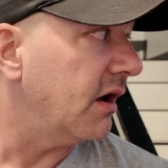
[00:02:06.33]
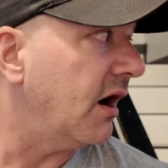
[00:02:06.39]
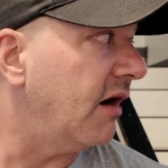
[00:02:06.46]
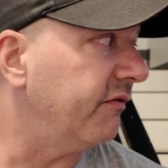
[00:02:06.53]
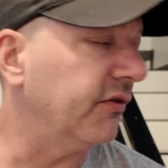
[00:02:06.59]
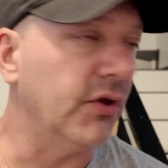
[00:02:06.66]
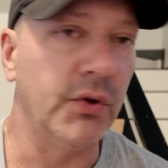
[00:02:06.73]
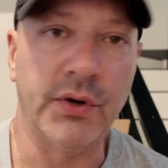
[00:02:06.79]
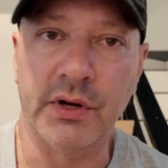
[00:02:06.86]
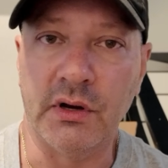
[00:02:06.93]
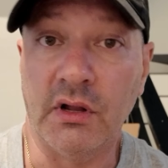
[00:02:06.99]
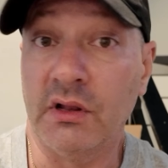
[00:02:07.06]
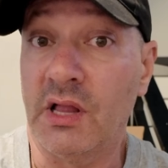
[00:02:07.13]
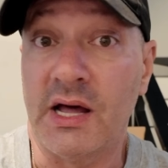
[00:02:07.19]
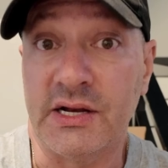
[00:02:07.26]

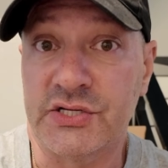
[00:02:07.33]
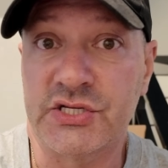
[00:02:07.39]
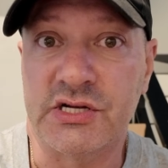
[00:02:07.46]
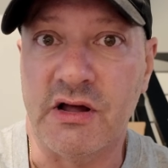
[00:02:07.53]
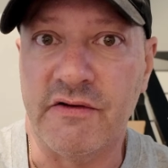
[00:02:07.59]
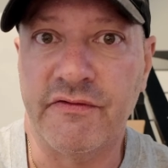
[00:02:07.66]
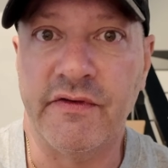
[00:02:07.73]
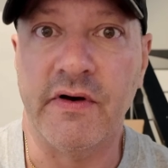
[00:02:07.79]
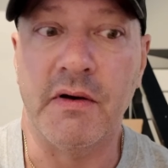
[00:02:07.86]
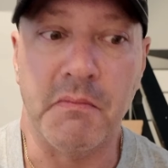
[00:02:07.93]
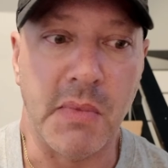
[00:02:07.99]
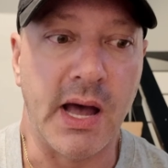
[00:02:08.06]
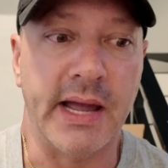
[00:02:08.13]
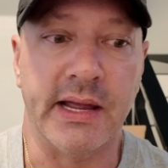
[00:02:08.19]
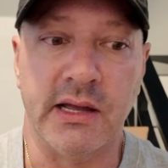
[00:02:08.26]
offloaded a lot of stuff
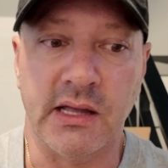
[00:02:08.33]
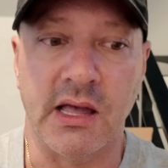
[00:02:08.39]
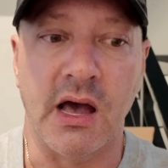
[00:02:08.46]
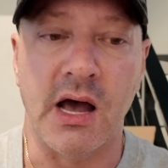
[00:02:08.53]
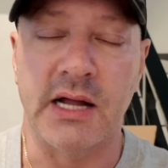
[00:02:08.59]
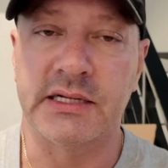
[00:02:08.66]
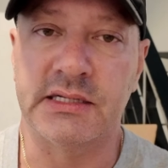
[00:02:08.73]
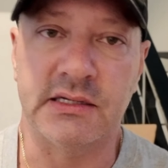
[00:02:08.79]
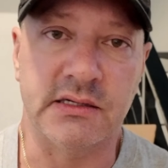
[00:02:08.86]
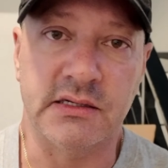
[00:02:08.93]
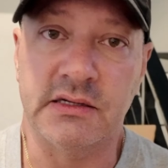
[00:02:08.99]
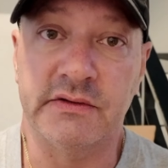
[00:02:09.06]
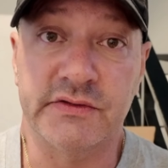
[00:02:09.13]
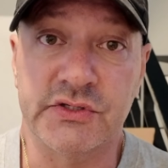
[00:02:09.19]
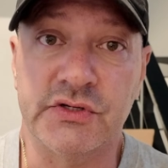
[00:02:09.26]
Maya got,
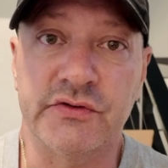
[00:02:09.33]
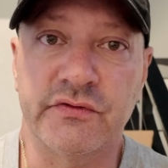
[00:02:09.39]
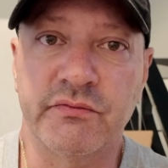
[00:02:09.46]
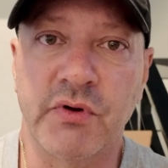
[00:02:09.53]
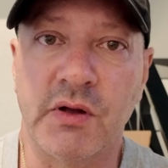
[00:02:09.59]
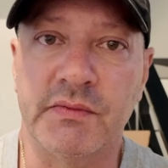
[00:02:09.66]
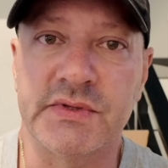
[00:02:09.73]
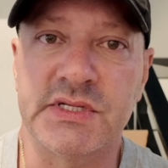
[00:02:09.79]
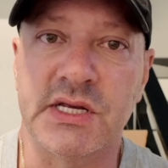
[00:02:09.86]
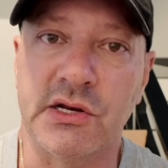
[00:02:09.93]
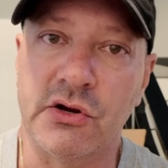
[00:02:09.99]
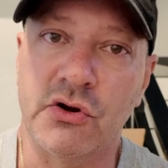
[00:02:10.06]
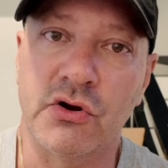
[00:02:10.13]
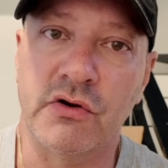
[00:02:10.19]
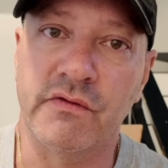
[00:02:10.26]
as you've probably
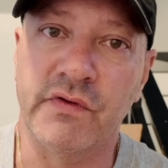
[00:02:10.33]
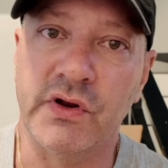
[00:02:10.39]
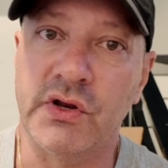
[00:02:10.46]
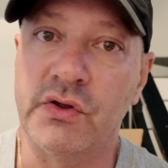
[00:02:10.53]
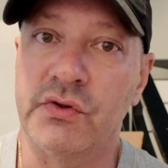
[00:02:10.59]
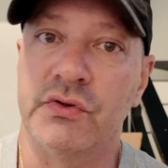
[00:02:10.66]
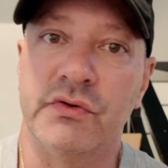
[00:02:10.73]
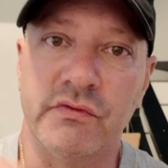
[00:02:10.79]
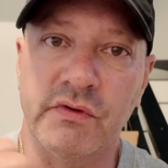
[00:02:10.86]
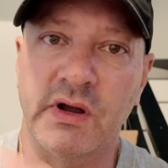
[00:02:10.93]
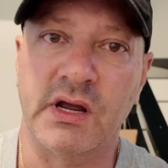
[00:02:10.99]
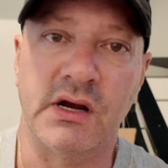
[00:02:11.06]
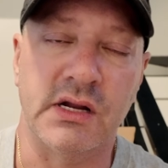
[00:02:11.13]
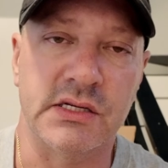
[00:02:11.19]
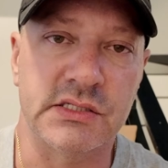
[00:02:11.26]
seen in her video. You
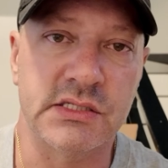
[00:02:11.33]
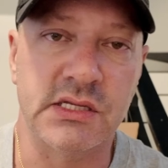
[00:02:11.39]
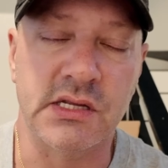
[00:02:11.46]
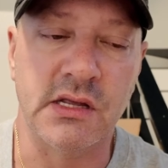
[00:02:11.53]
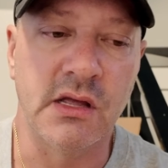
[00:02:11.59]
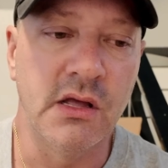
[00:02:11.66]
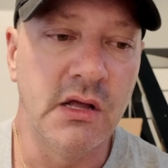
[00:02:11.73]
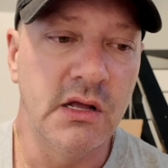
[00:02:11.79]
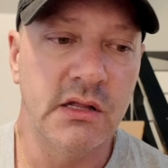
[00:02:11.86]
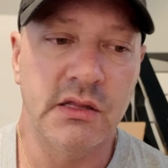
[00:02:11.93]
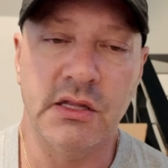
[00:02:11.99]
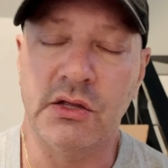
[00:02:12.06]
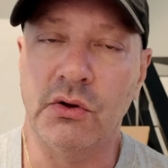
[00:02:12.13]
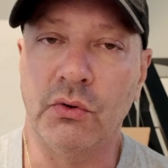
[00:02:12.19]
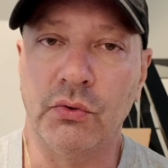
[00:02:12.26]
recognize
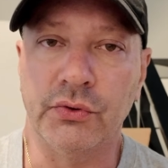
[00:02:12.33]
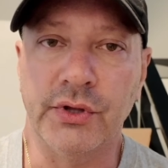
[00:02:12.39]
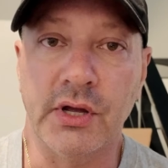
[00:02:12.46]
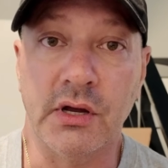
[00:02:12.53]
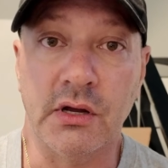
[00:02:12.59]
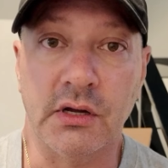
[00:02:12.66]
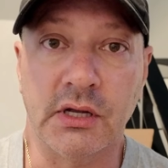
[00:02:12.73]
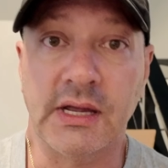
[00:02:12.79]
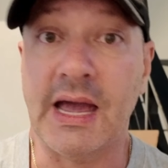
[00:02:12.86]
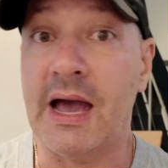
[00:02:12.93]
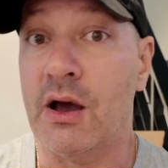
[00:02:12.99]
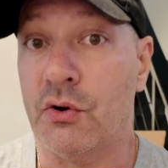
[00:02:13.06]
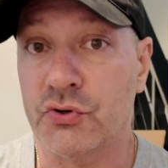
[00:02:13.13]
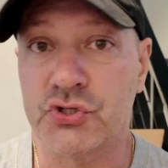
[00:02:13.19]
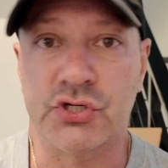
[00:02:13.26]
the old
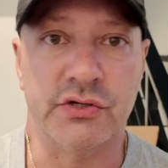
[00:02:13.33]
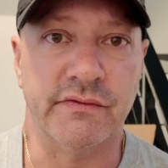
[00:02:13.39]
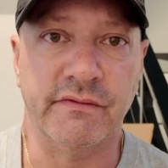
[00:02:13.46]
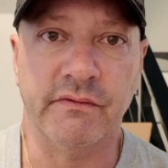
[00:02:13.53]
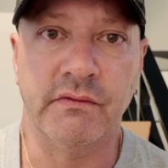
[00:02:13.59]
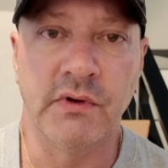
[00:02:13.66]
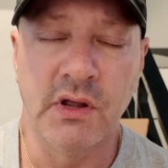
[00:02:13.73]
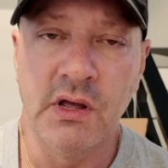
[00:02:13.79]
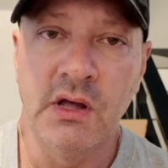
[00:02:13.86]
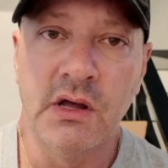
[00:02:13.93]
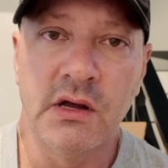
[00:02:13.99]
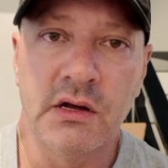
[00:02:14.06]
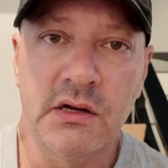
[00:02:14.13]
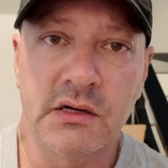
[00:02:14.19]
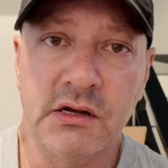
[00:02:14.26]
couch and
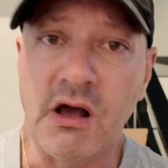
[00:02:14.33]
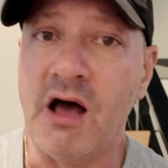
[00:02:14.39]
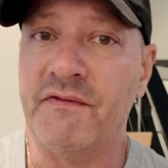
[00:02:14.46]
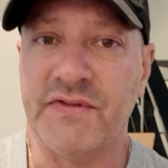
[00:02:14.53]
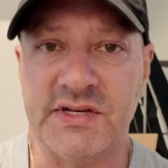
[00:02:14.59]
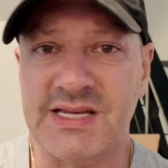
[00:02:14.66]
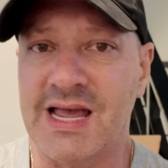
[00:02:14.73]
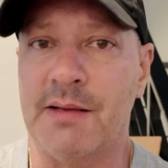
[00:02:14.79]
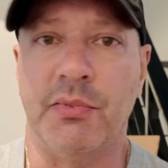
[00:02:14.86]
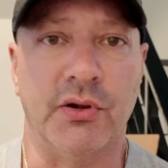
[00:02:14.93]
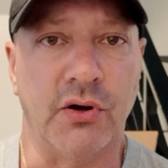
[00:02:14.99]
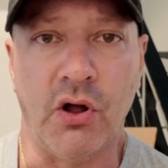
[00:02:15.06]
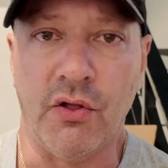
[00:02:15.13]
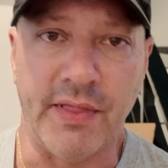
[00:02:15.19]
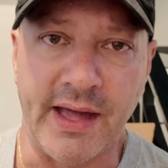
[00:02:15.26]
coffee table
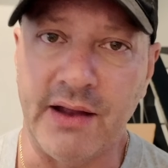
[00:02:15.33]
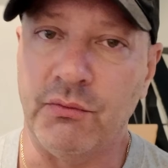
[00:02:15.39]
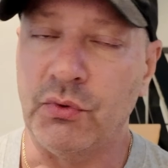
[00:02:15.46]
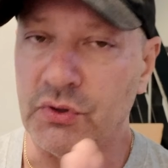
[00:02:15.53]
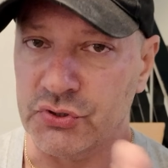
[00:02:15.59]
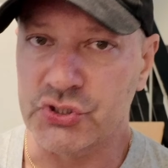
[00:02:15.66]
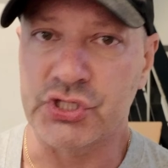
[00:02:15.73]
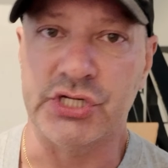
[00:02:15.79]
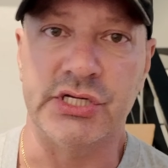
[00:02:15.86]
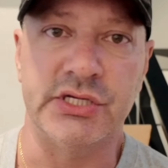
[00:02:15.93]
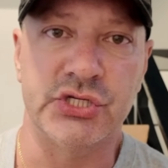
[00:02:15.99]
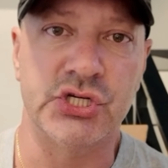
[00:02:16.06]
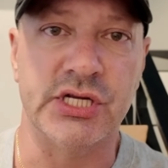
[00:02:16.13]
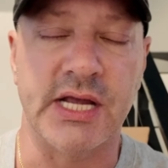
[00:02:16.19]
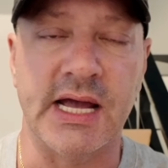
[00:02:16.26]
and all that. Well,
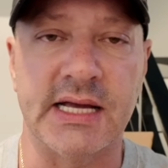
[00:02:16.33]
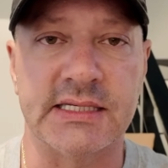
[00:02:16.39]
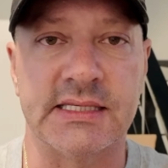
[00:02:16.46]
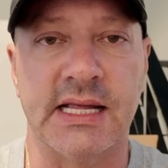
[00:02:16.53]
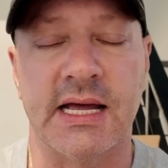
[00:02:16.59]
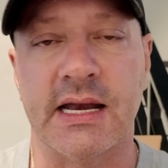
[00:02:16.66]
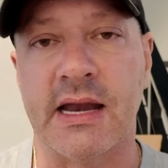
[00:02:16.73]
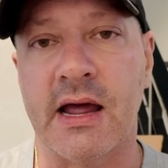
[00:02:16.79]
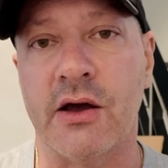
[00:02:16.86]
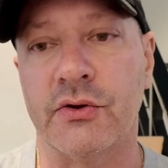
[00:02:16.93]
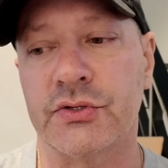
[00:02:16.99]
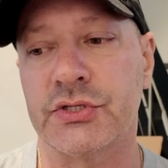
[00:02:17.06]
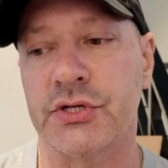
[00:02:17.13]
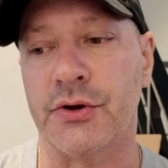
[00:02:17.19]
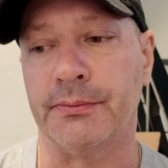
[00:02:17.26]
she has that
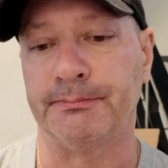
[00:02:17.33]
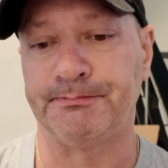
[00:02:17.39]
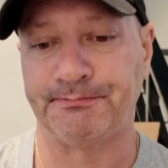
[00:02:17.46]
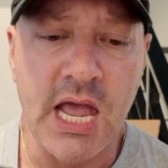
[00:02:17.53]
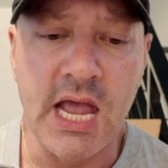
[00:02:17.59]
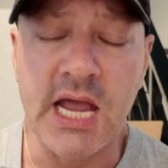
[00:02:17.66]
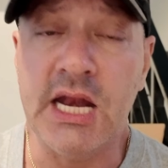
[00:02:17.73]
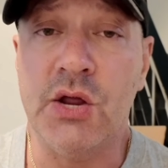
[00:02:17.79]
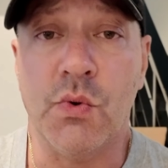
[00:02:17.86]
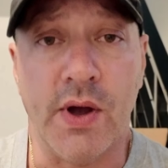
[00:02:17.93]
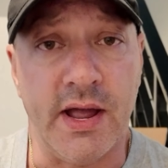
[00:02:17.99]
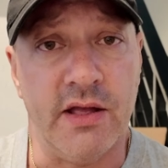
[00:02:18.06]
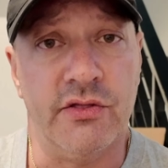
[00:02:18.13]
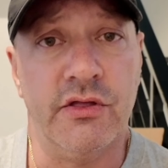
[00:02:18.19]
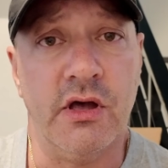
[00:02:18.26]
now. So
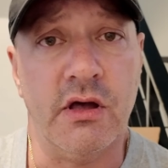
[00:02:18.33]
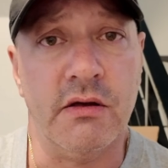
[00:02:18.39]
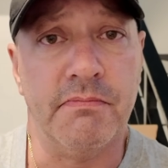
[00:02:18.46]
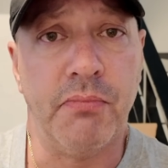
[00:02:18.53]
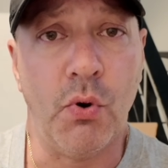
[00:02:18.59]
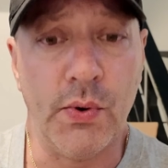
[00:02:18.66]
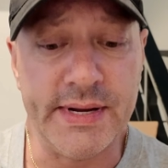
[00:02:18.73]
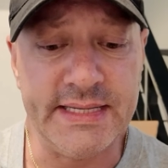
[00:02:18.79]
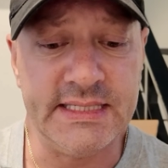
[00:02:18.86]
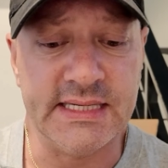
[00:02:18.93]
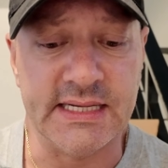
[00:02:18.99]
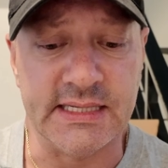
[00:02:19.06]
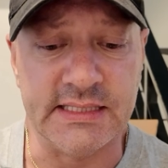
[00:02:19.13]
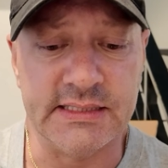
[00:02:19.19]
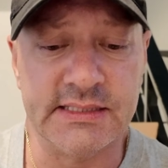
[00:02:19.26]
anyway, the point
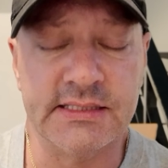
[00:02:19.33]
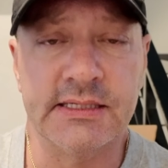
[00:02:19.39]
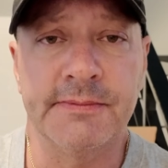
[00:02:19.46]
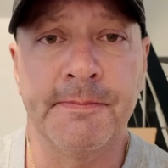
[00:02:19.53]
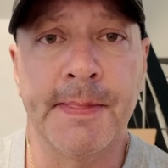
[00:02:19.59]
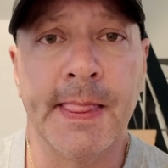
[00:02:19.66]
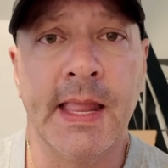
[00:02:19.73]
is